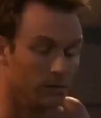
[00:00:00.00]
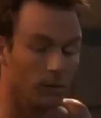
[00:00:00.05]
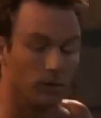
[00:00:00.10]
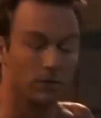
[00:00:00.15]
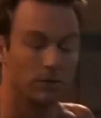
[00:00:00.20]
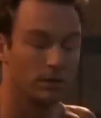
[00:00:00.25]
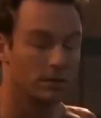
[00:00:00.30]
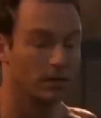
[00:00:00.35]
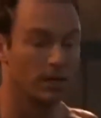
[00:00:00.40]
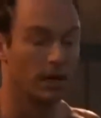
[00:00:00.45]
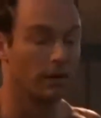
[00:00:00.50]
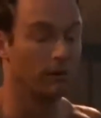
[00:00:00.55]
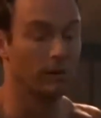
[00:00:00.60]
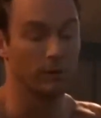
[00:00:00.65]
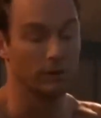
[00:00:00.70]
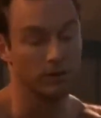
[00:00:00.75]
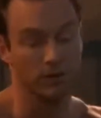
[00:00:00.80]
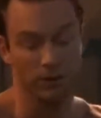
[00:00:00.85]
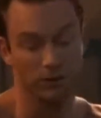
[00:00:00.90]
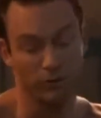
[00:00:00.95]
Most of the time,
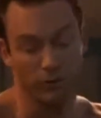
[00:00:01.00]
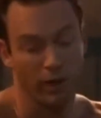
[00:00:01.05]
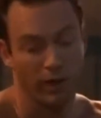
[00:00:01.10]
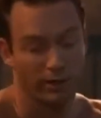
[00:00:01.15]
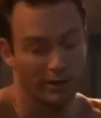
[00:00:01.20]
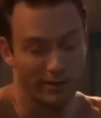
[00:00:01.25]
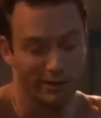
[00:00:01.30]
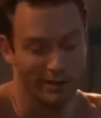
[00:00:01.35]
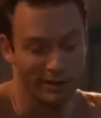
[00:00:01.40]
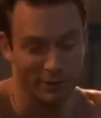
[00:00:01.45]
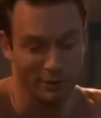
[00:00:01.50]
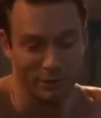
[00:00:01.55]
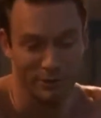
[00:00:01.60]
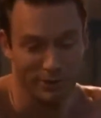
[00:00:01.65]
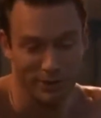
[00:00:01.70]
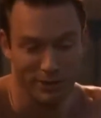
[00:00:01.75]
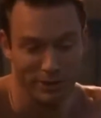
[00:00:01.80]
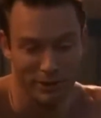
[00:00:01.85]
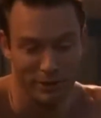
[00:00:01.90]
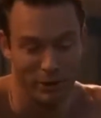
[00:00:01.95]
I was just frightened that
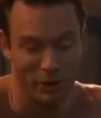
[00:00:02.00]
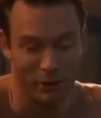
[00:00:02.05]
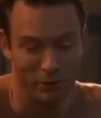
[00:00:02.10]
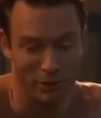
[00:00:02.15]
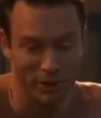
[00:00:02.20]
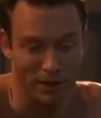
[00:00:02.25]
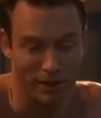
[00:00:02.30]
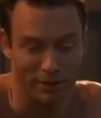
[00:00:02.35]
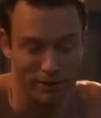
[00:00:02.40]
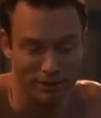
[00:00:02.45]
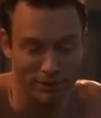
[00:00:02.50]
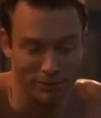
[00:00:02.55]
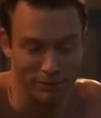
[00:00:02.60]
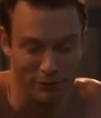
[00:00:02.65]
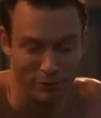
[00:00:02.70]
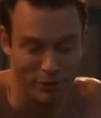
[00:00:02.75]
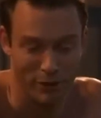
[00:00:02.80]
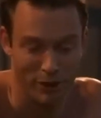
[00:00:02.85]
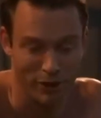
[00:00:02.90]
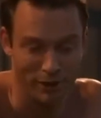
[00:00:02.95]
someone's going to call me out as a
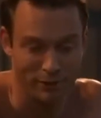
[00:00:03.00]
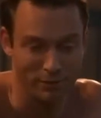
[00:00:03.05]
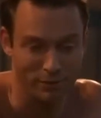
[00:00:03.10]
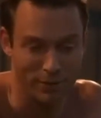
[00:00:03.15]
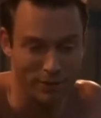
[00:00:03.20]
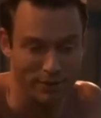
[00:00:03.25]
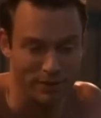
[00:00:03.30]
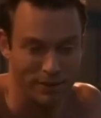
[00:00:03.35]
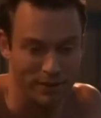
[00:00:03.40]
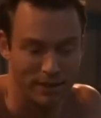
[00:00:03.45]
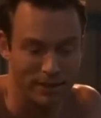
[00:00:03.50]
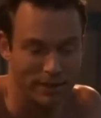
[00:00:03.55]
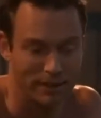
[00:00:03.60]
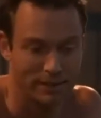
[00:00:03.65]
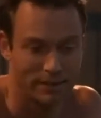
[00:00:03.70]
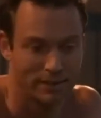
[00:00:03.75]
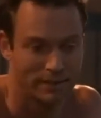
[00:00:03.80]
fraud, but.